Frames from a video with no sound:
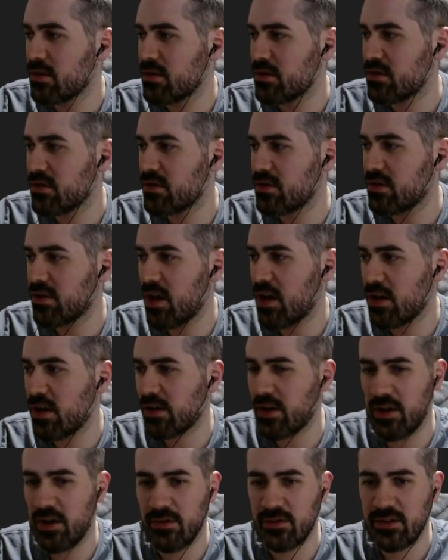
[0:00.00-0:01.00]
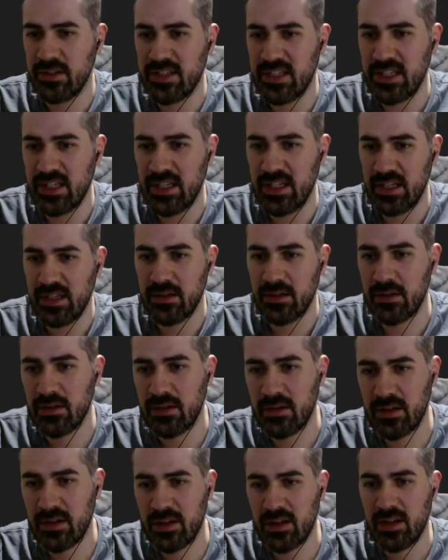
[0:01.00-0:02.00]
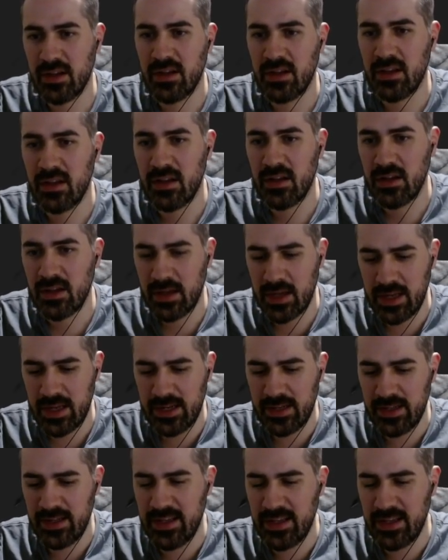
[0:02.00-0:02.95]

start coroutine, and